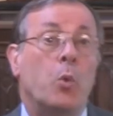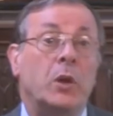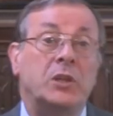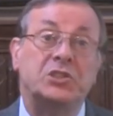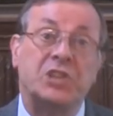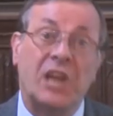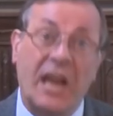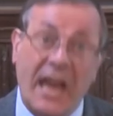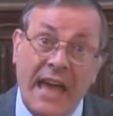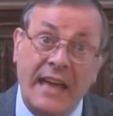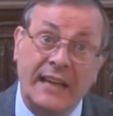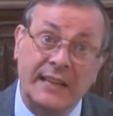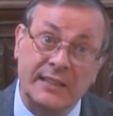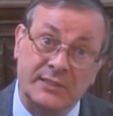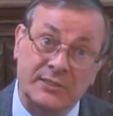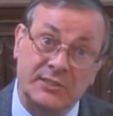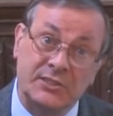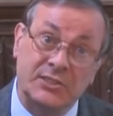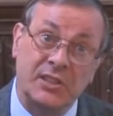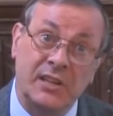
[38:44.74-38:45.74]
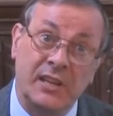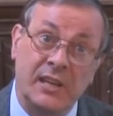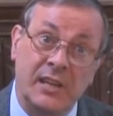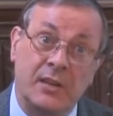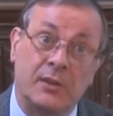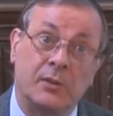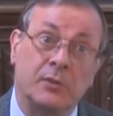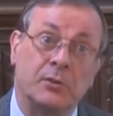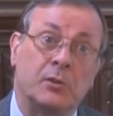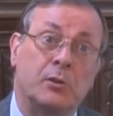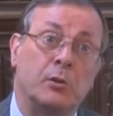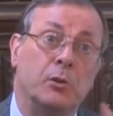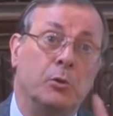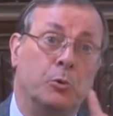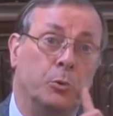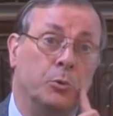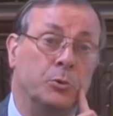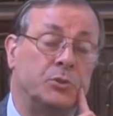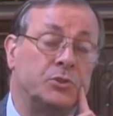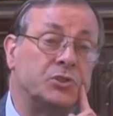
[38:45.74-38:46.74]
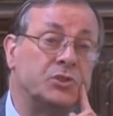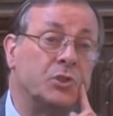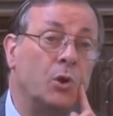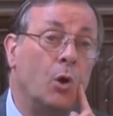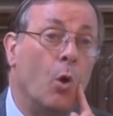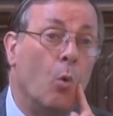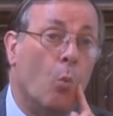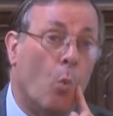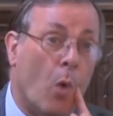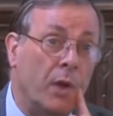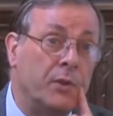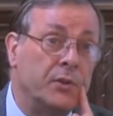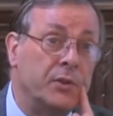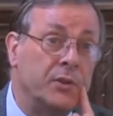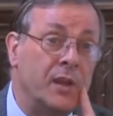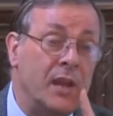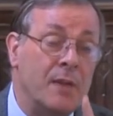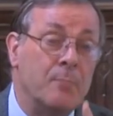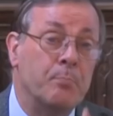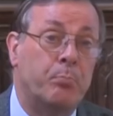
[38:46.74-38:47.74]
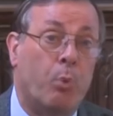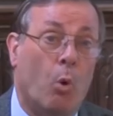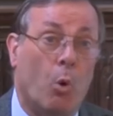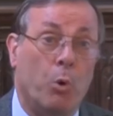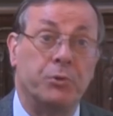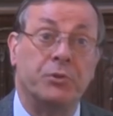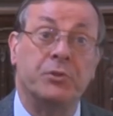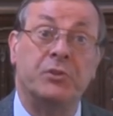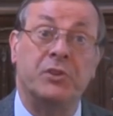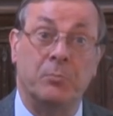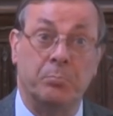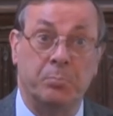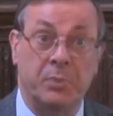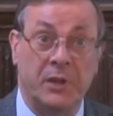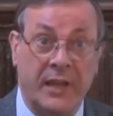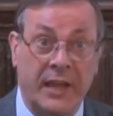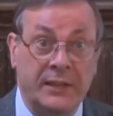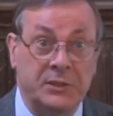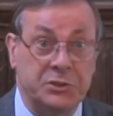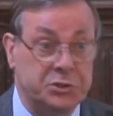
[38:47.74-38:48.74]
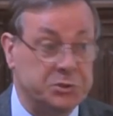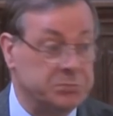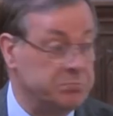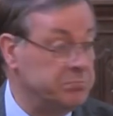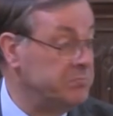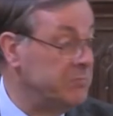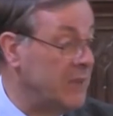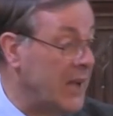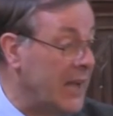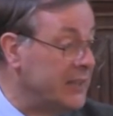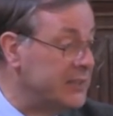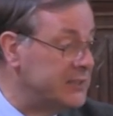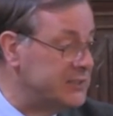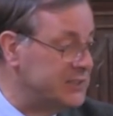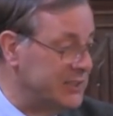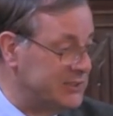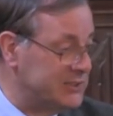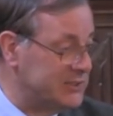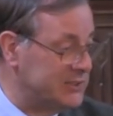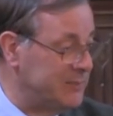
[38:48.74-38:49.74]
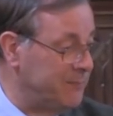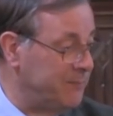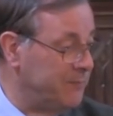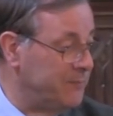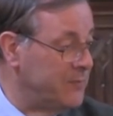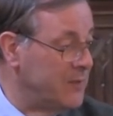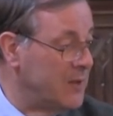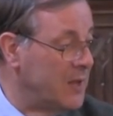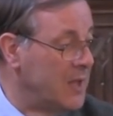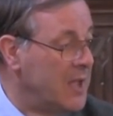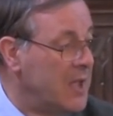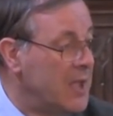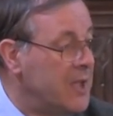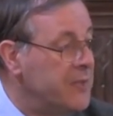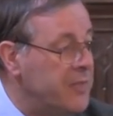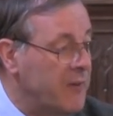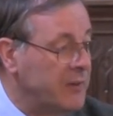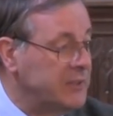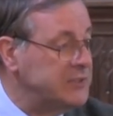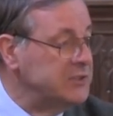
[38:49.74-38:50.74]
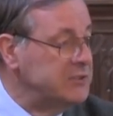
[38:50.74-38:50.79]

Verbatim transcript: which has, he concludes, one important implication, and it's this. There